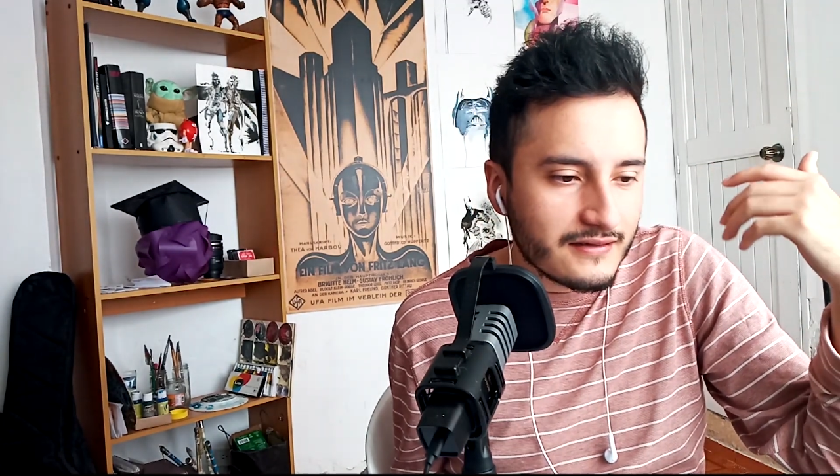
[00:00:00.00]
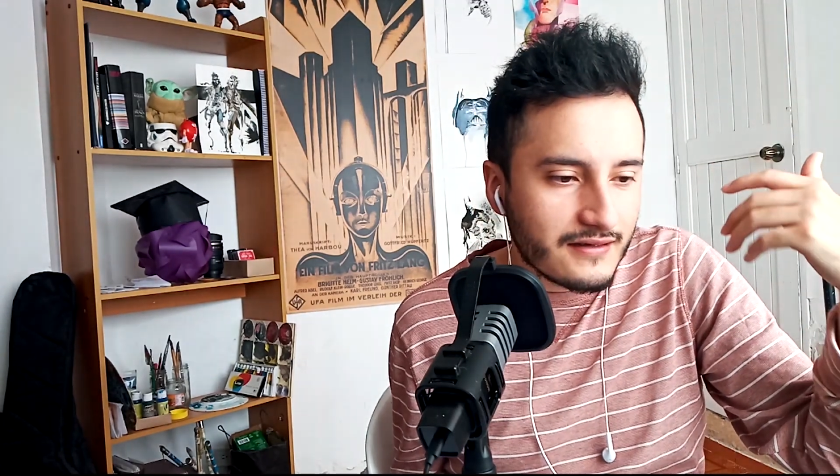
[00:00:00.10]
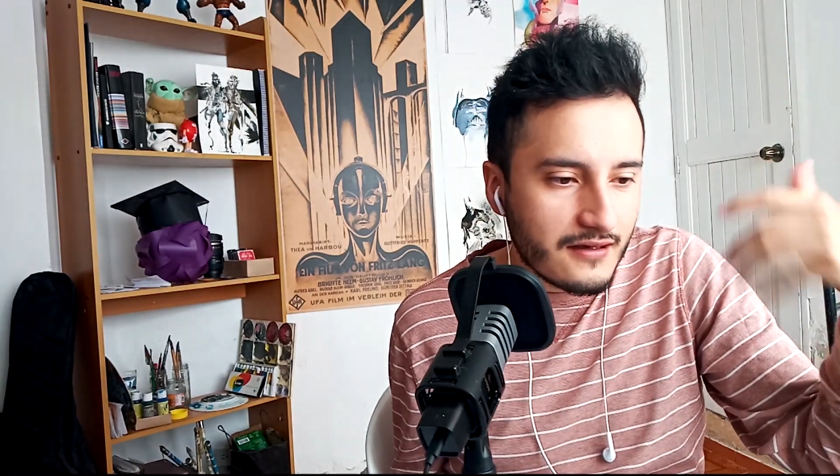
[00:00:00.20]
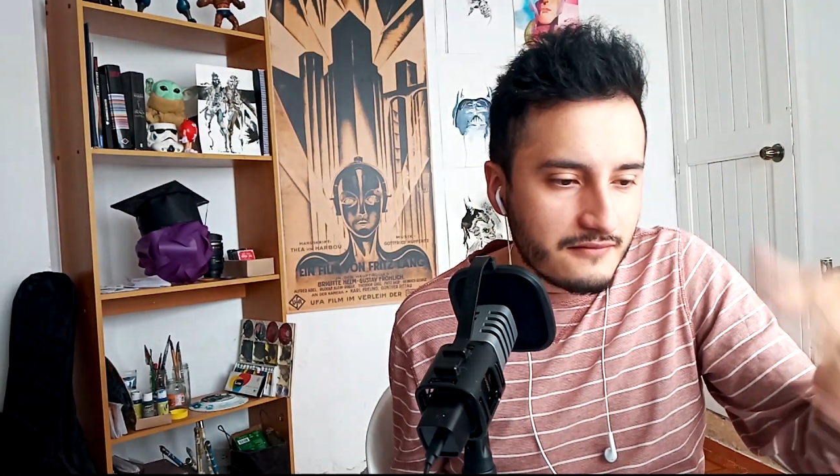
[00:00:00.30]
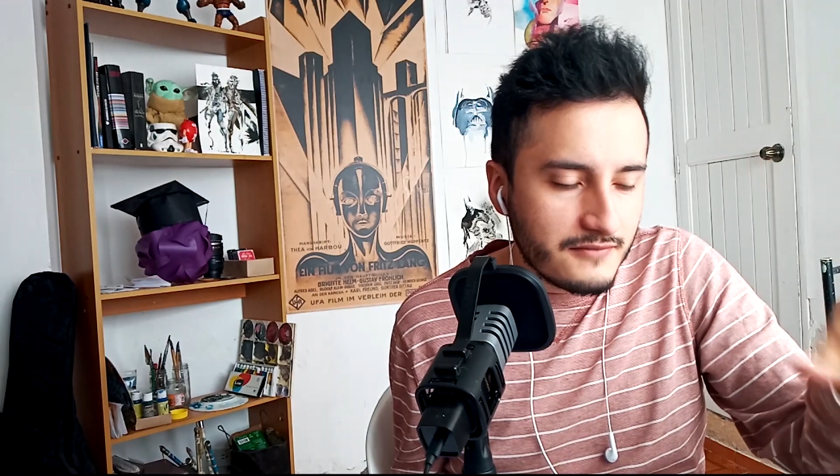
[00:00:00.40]

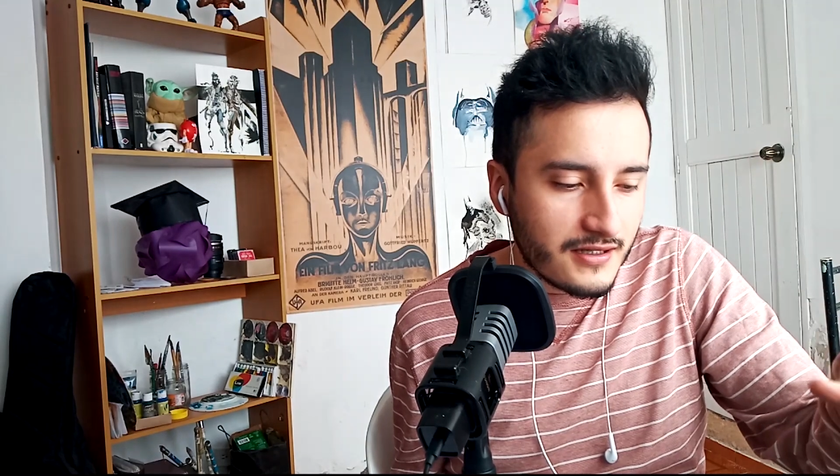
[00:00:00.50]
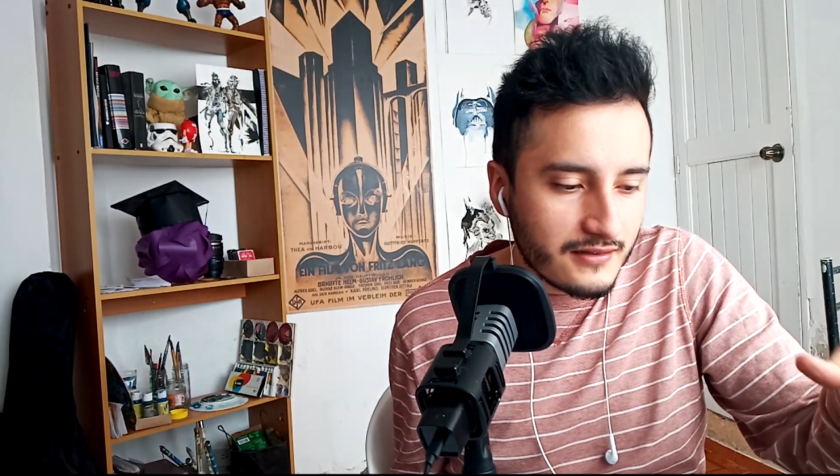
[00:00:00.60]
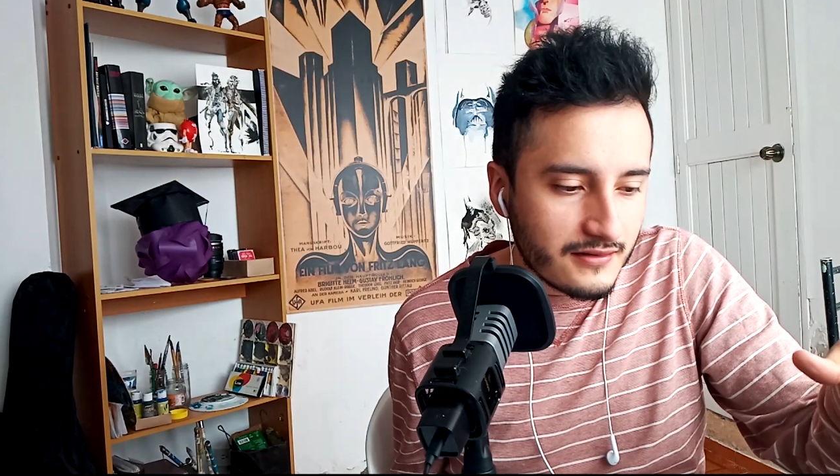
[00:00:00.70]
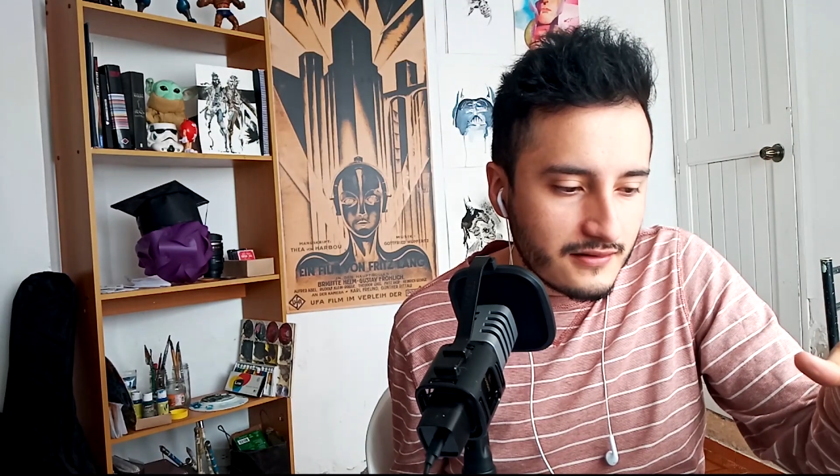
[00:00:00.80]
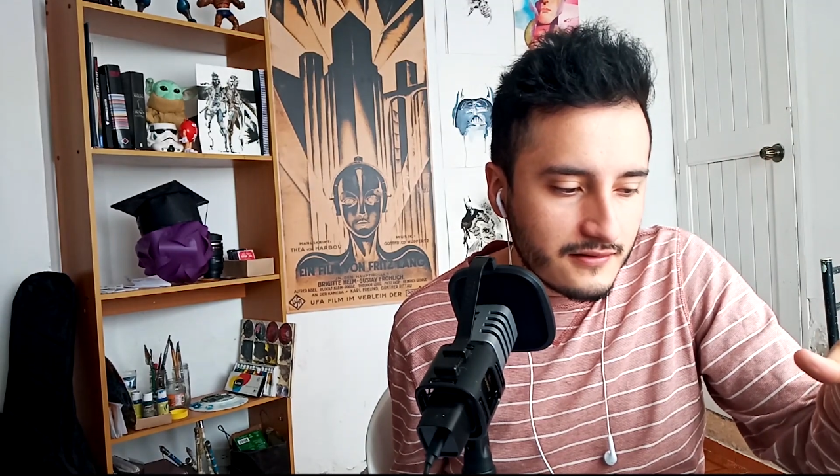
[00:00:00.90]
came
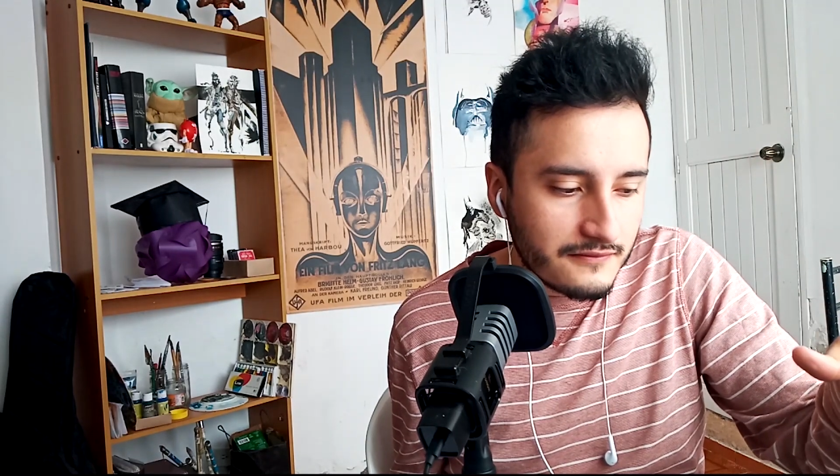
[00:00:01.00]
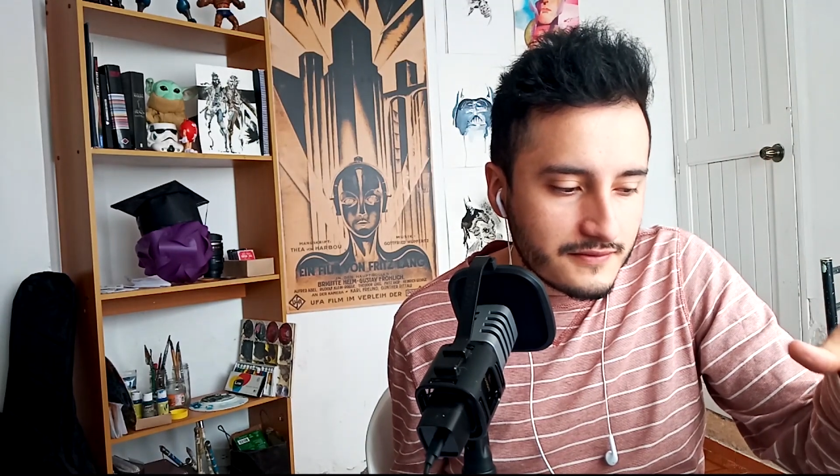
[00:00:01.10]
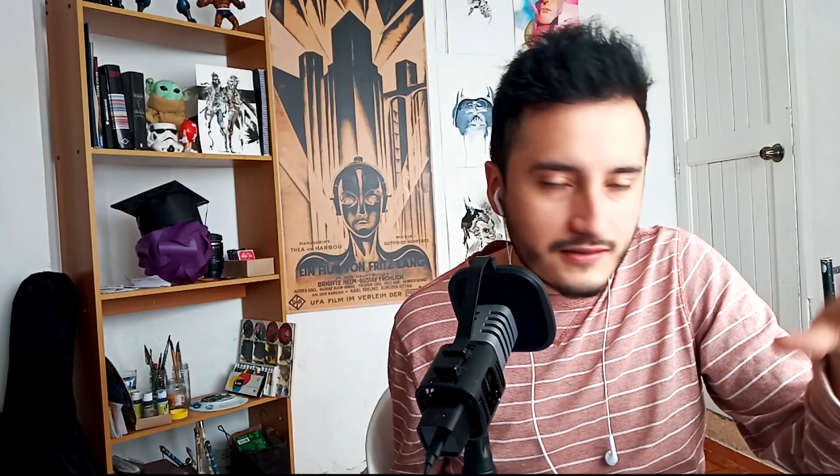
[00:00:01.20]
and give